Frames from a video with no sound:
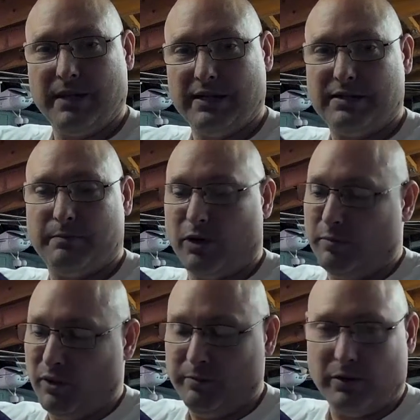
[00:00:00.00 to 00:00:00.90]
That's
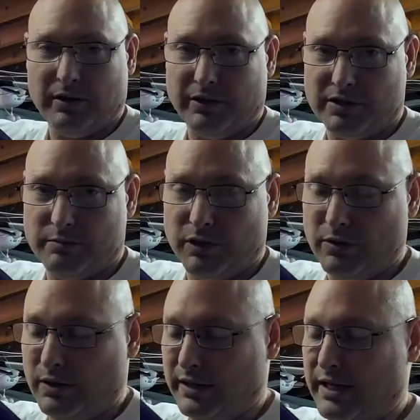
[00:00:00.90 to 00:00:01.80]
purple. It probably looks
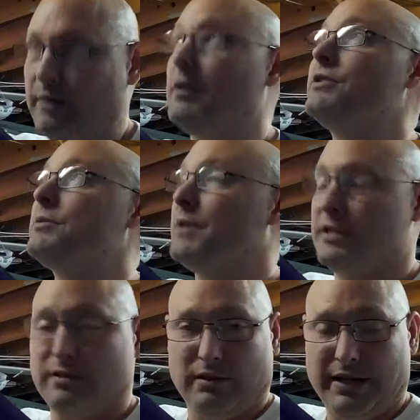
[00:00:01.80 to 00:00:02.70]
blue on camera just
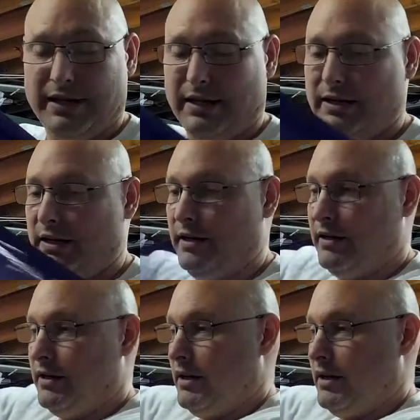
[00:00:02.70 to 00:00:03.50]
because of the lighting in here.